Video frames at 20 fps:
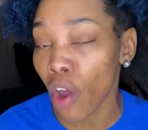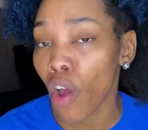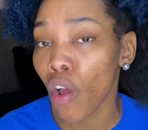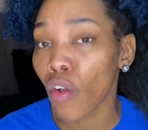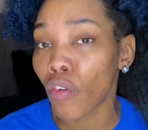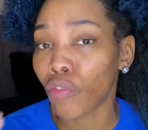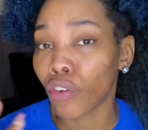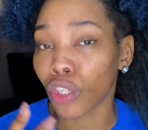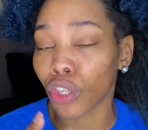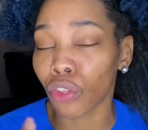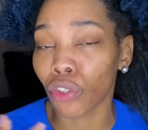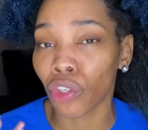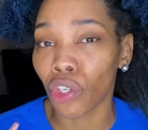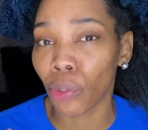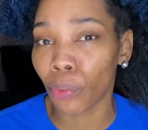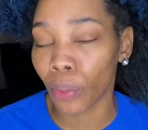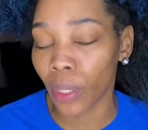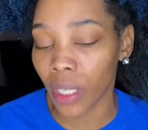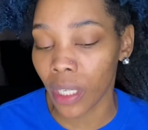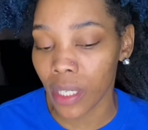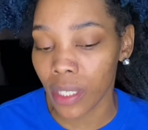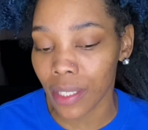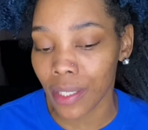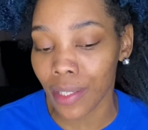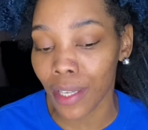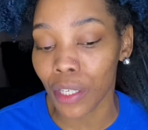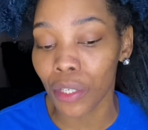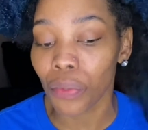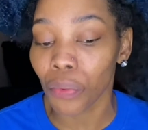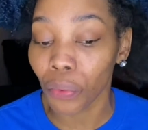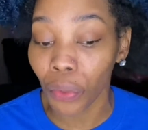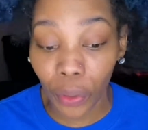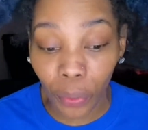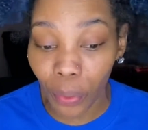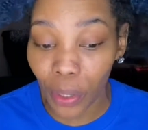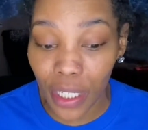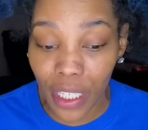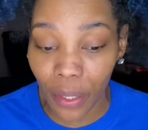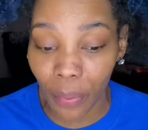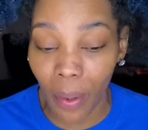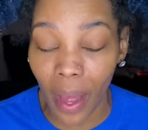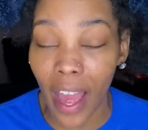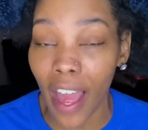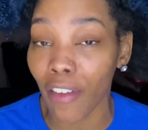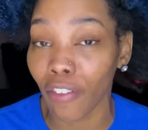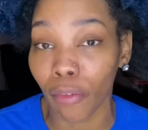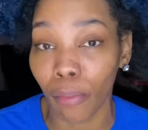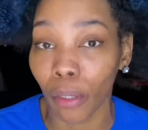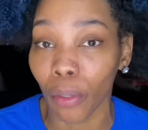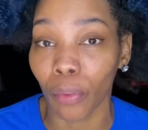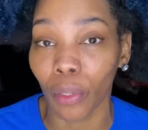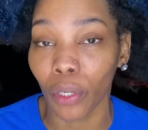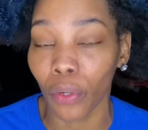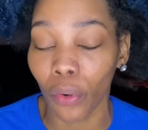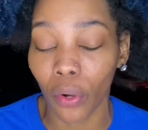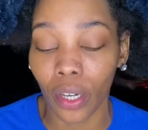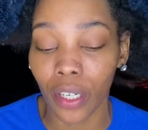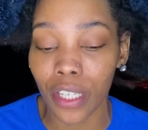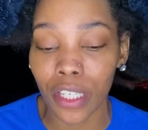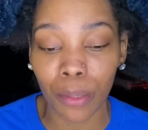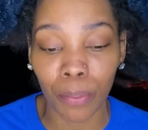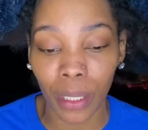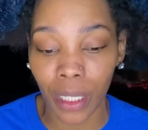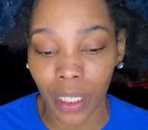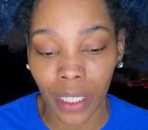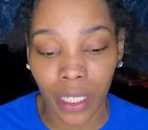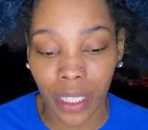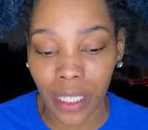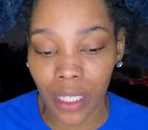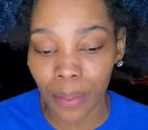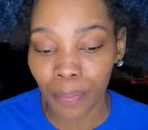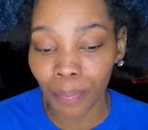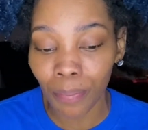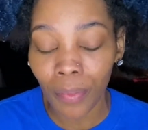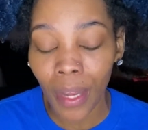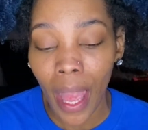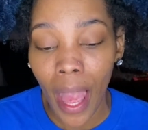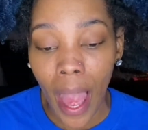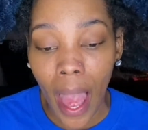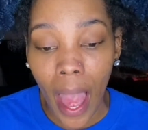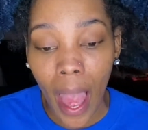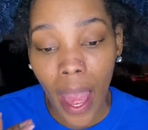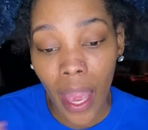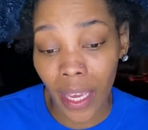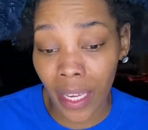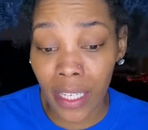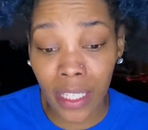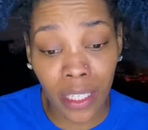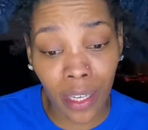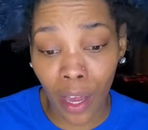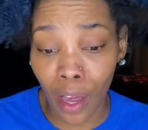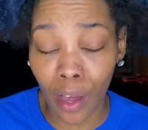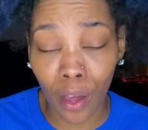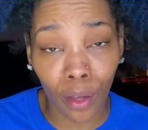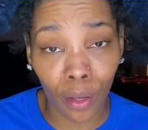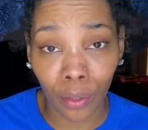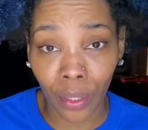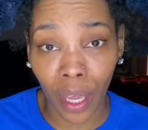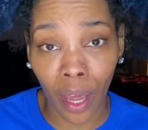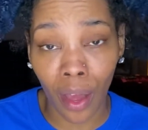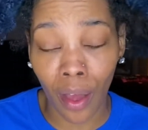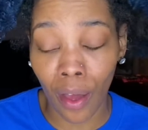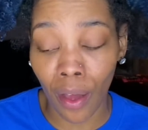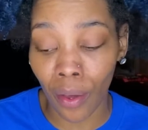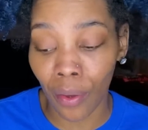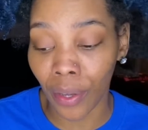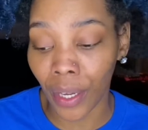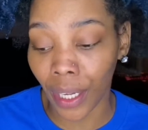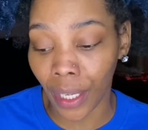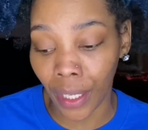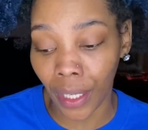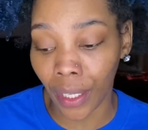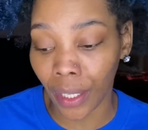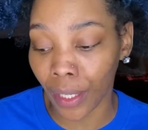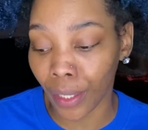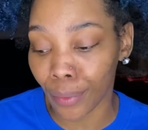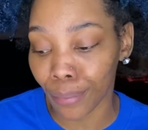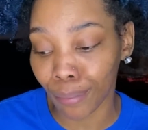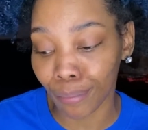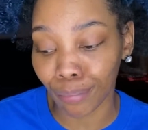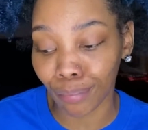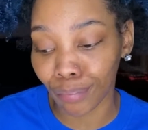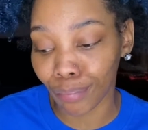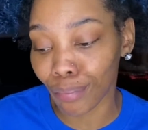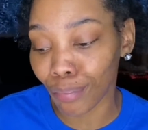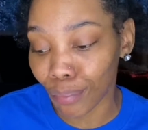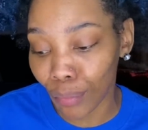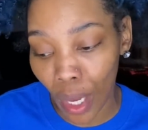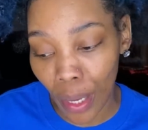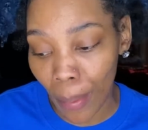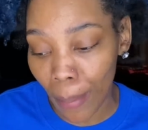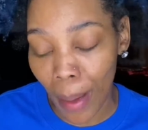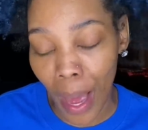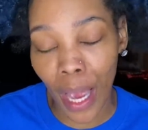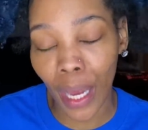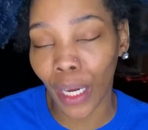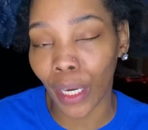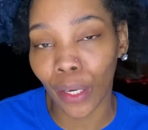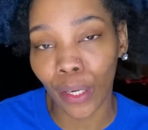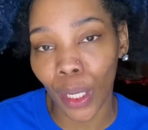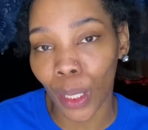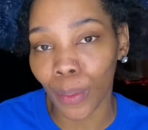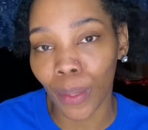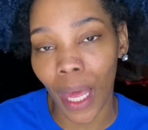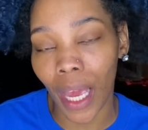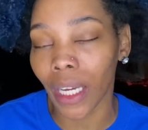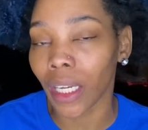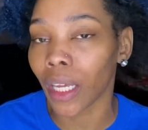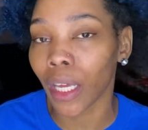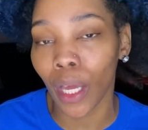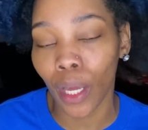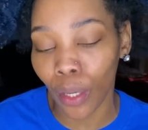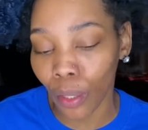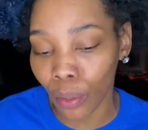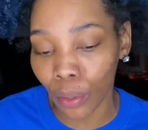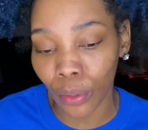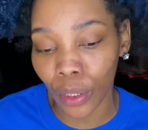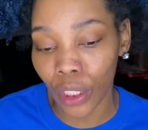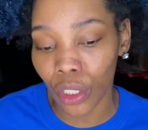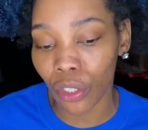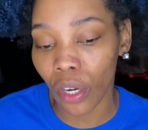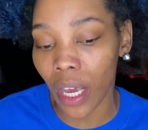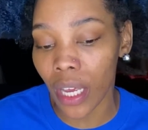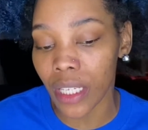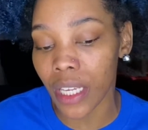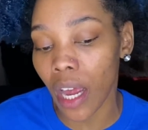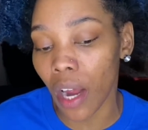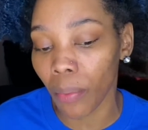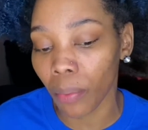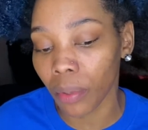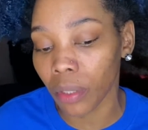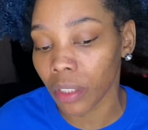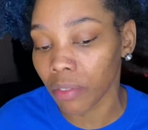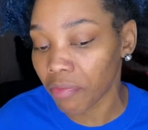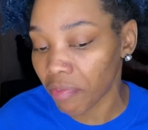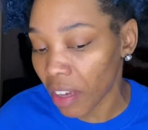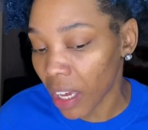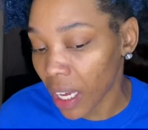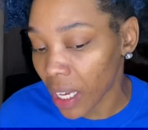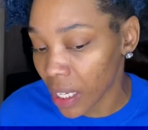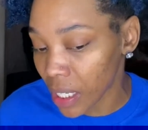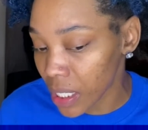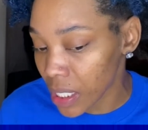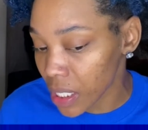for 3 weeks. That's one reason why I haven't been recording, is because it's cold, y'all, and my hair don't like the cold. It dries out really fast.